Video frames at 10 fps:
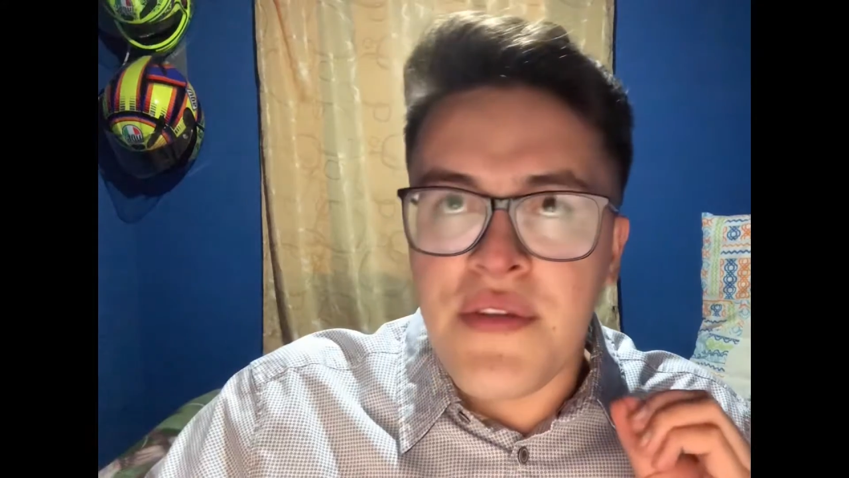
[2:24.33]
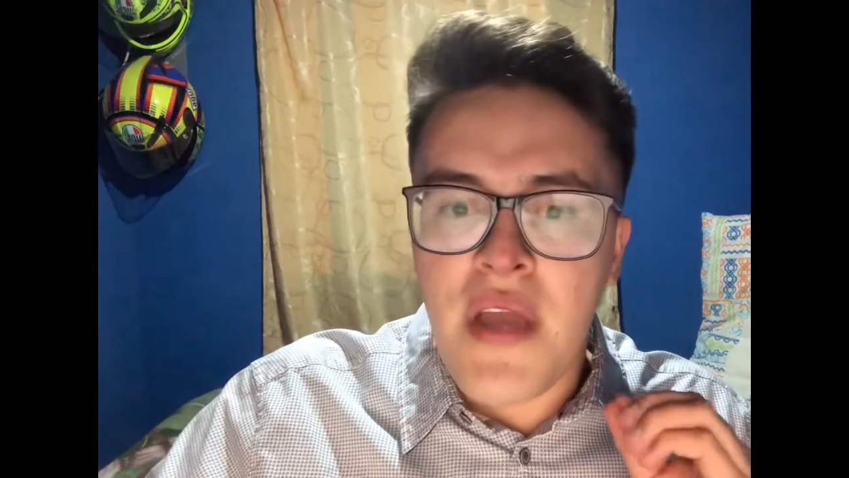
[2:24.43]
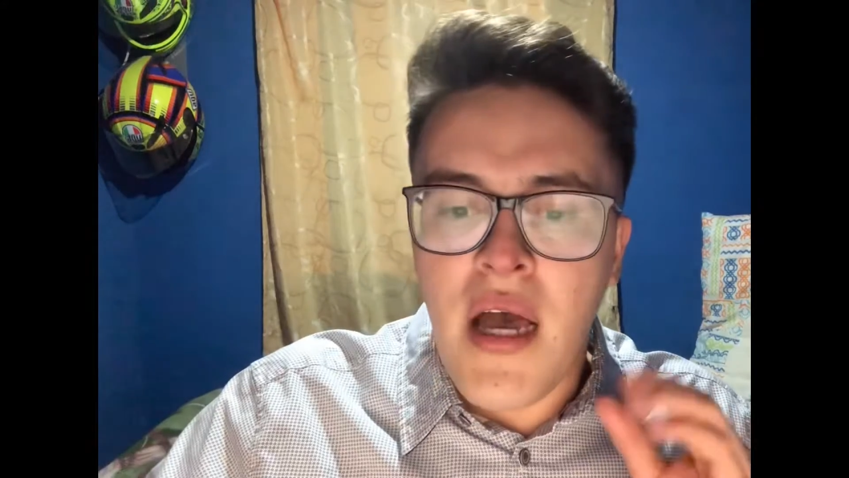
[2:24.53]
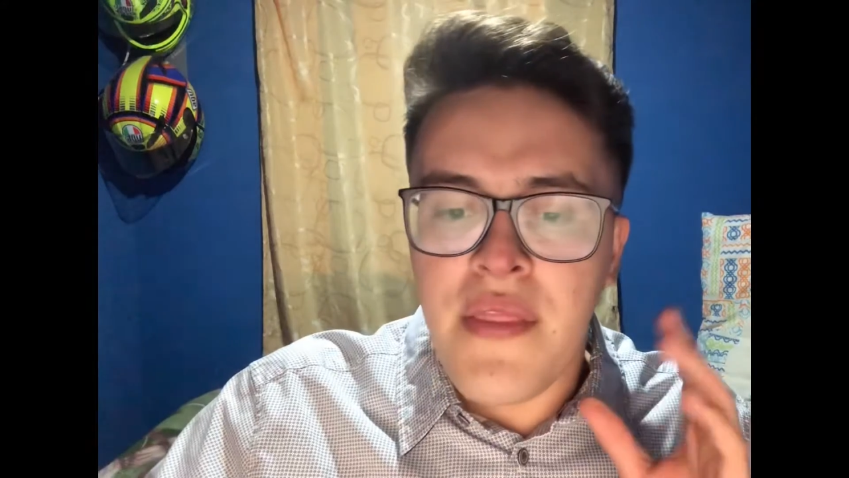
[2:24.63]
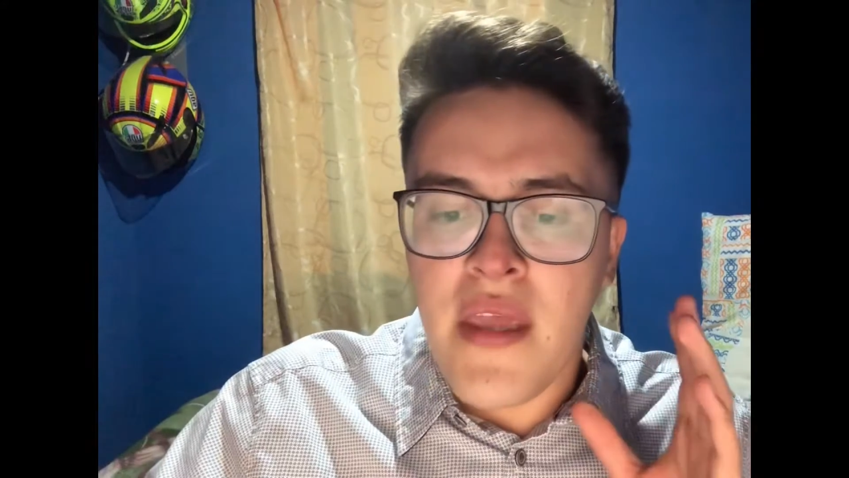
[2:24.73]

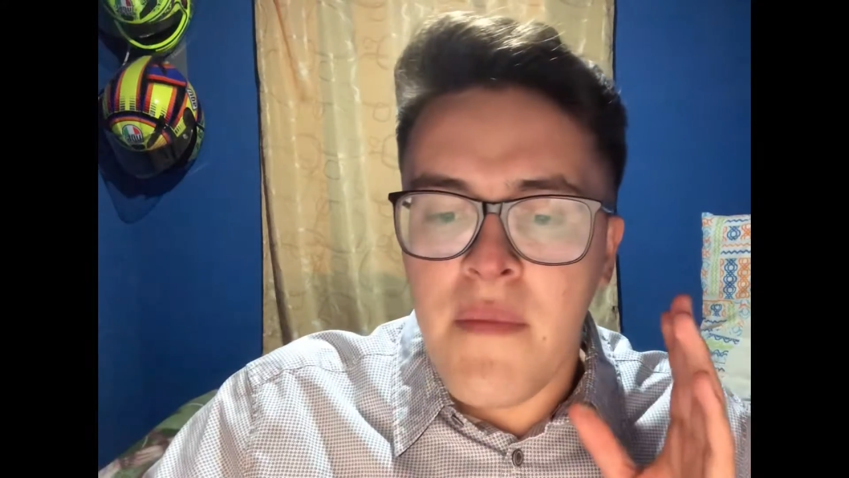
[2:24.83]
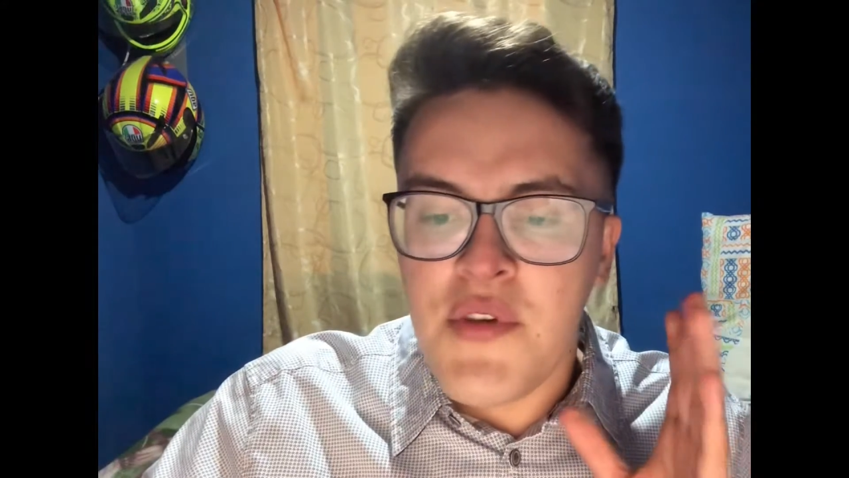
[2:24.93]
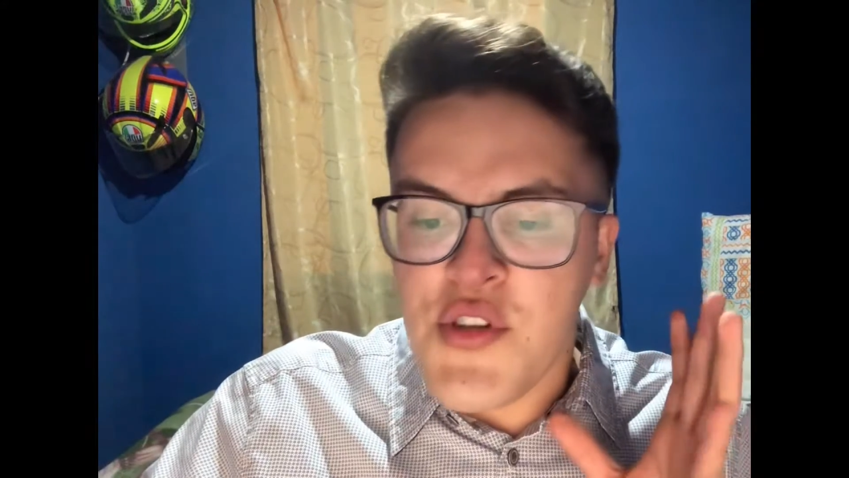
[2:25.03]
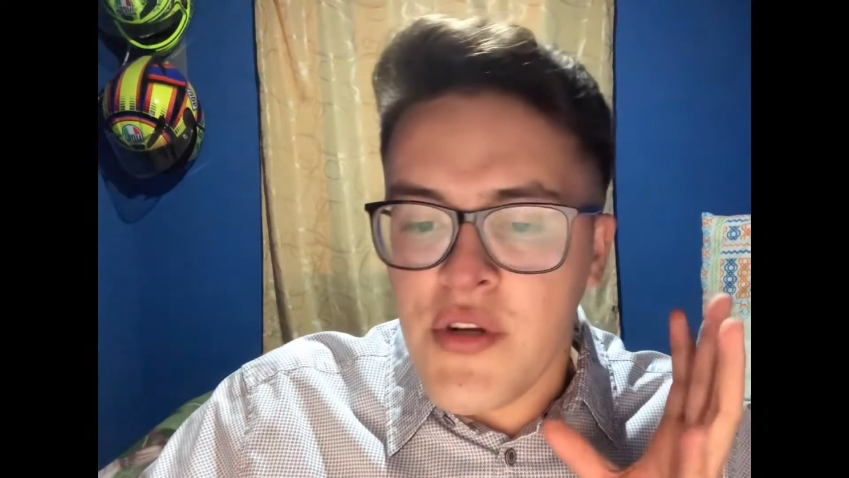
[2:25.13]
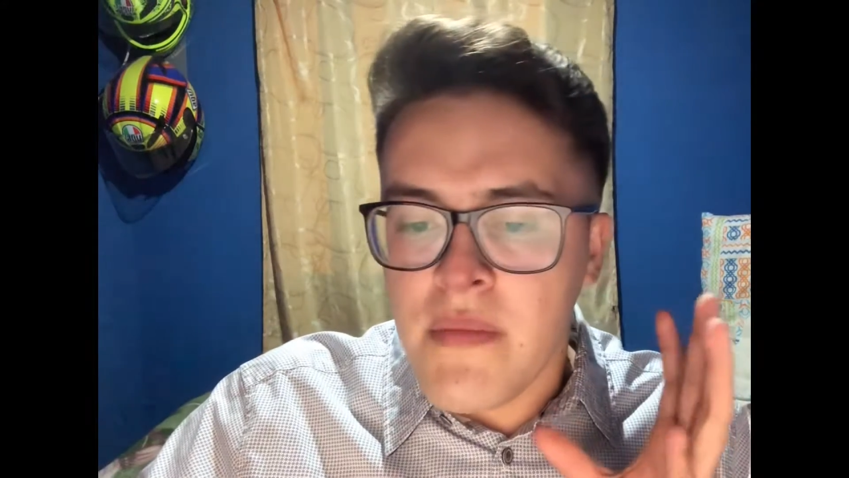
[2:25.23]
and the
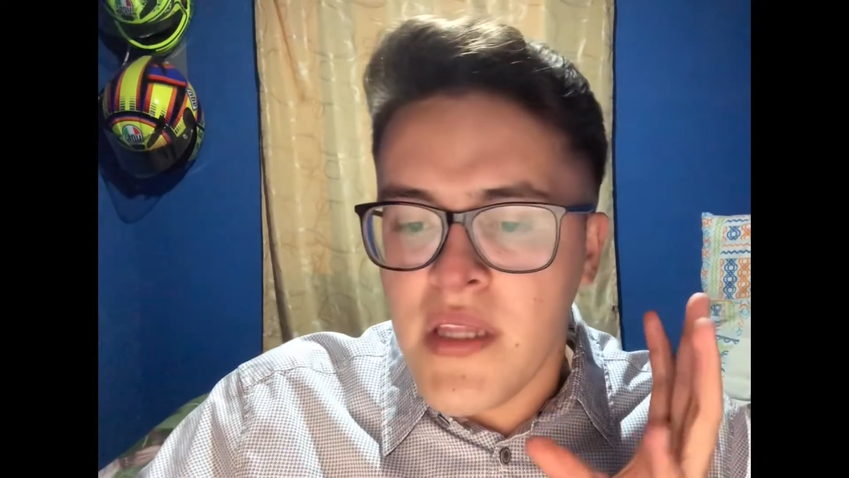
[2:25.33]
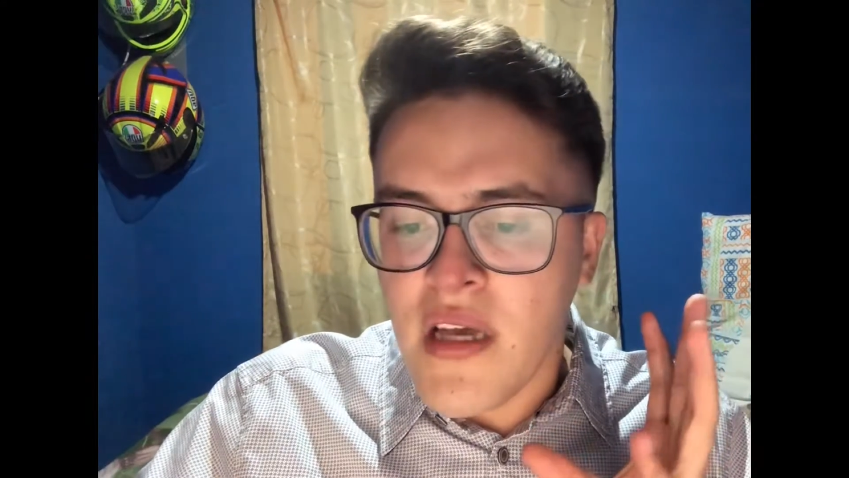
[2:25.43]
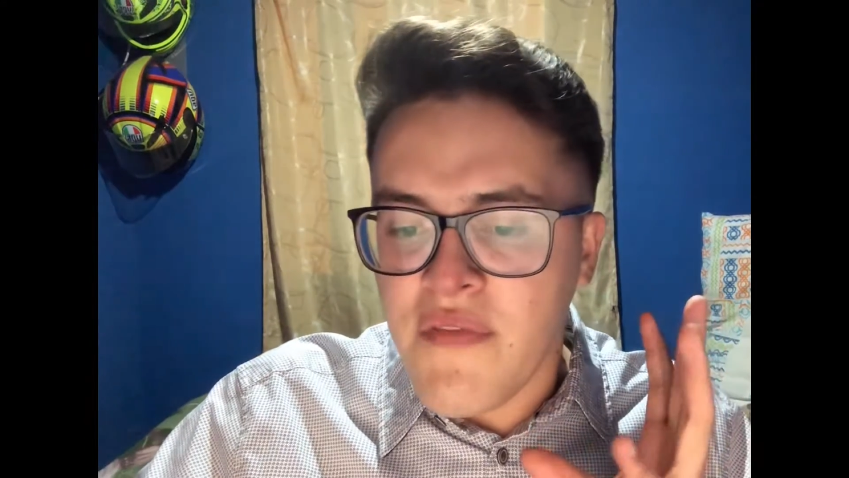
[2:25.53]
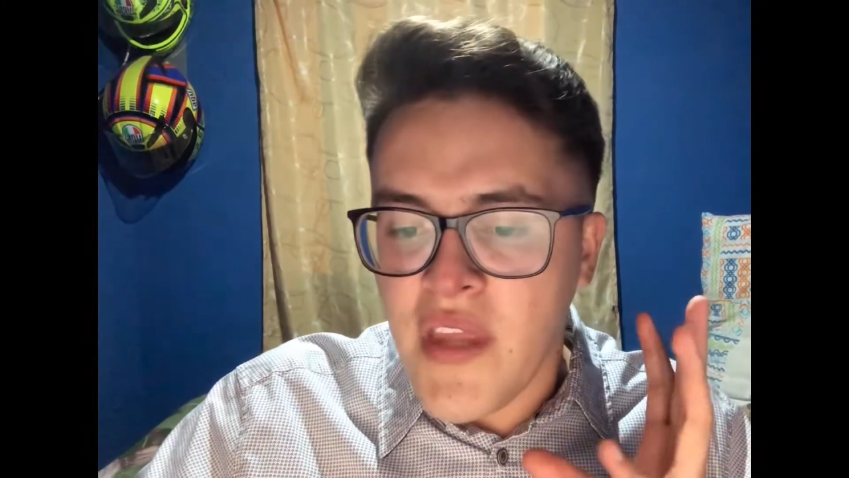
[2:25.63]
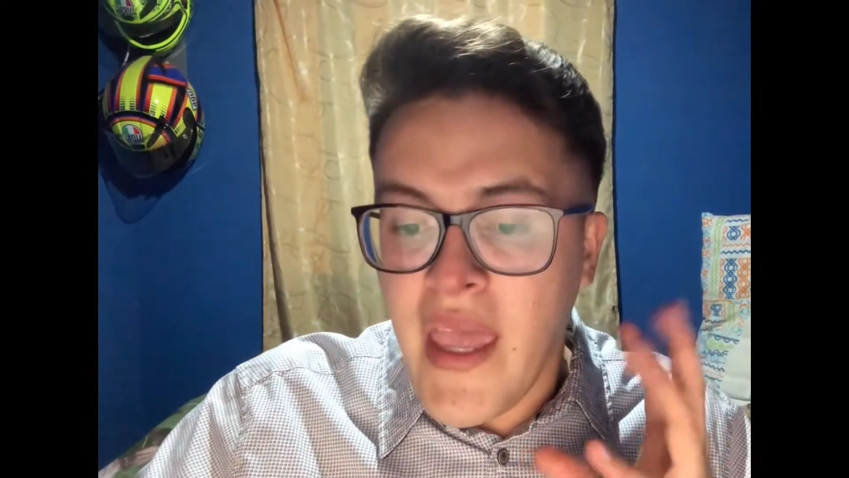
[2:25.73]
measurement of the